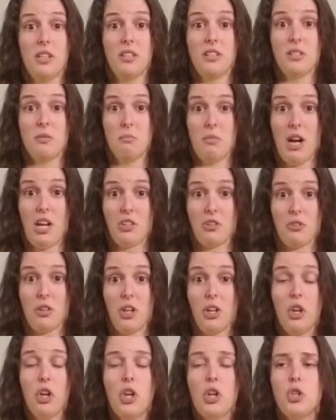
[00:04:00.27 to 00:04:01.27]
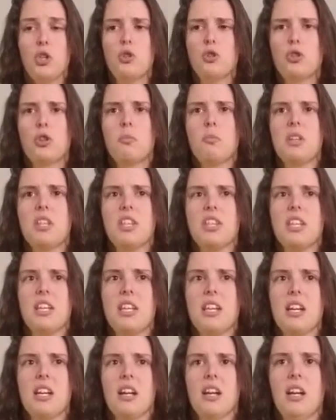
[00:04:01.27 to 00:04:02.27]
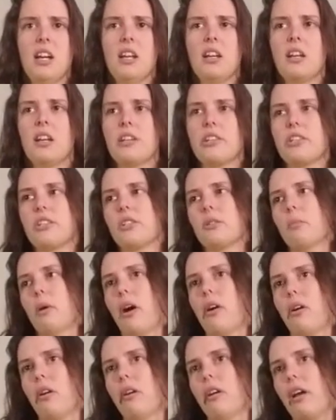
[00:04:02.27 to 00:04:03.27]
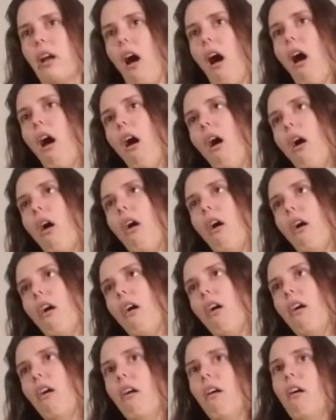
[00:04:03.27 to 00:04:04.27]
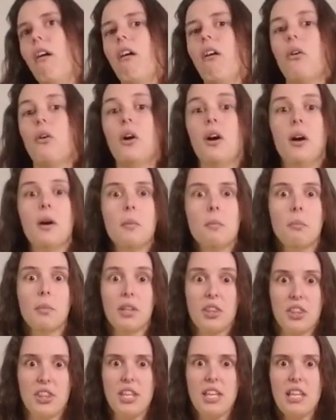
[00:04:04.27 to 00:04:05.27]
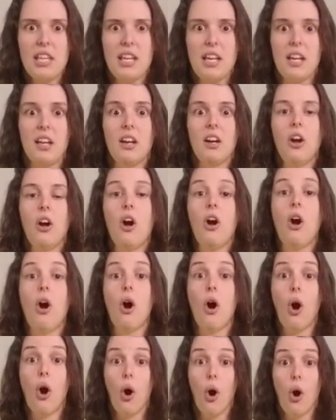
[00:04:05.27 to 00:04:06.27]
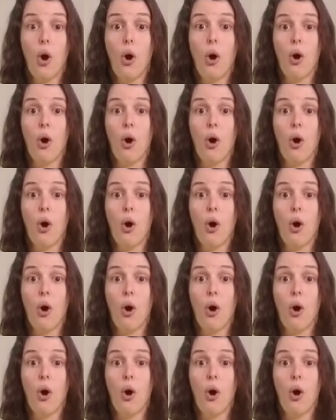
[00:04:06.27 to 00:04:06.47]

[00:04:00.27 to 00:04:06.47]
this mantra. You should be thinking not just about going, oh, but thinking, oh.